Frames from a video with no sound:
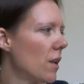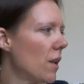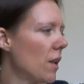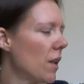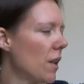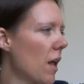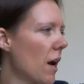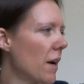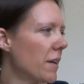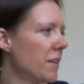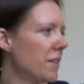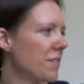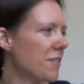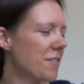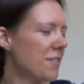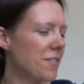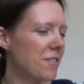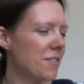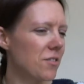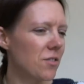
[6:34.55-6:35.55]

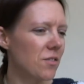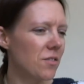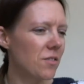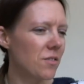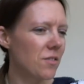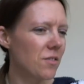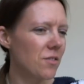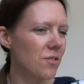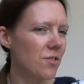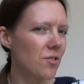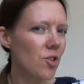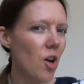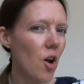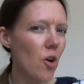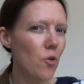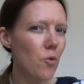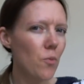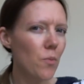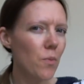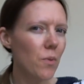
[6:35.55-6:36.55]
light
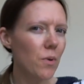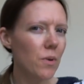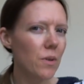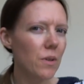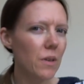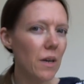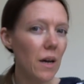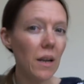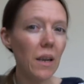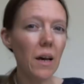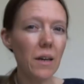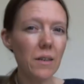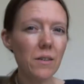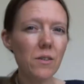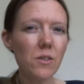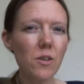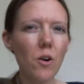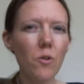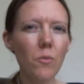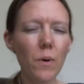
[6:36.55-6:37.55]
taupe, yeah, light
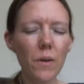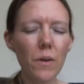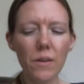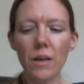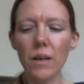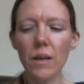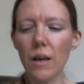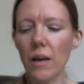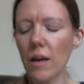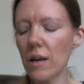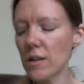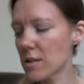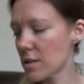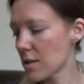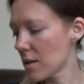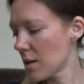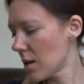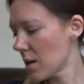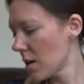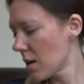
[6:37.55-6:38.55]
taupe I think it
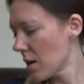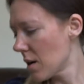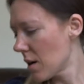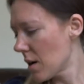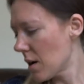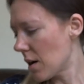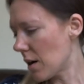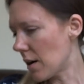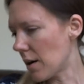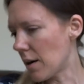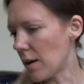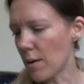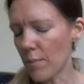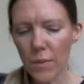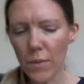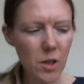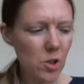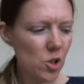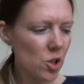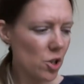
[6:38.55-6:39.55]
is,
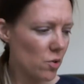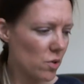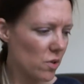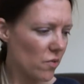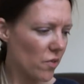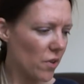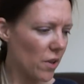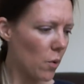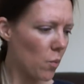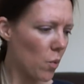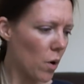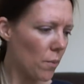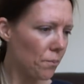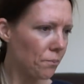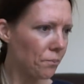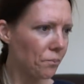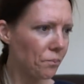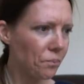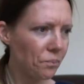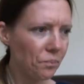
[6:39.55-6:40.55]
that I chose for that one.
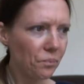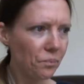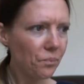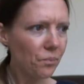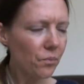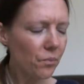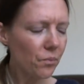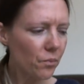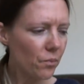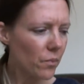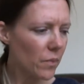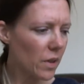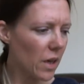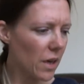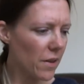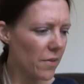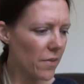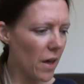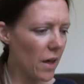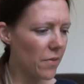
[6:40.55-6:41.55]

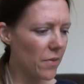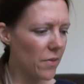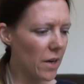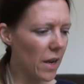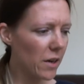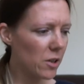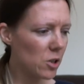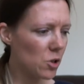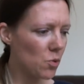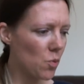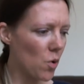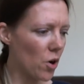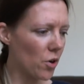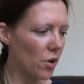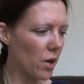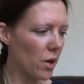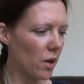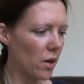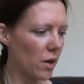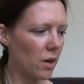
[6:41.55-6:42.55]
Then the next
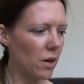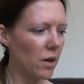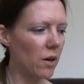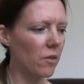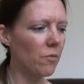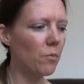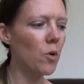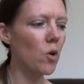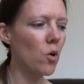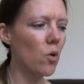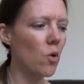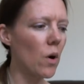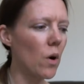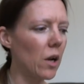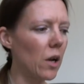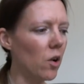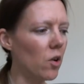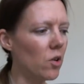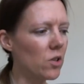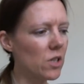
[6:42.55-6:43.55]
one, I've put
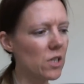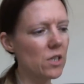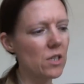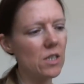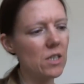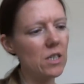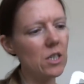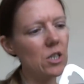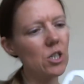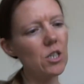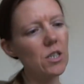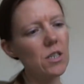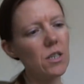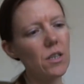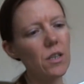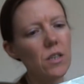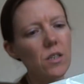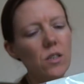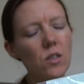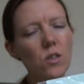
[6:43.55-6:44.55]
quite a lot of stitches
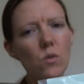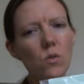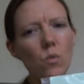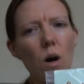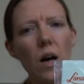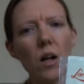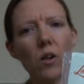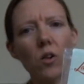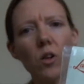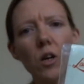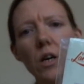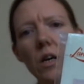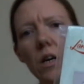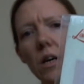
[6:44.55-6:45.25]
in this as well,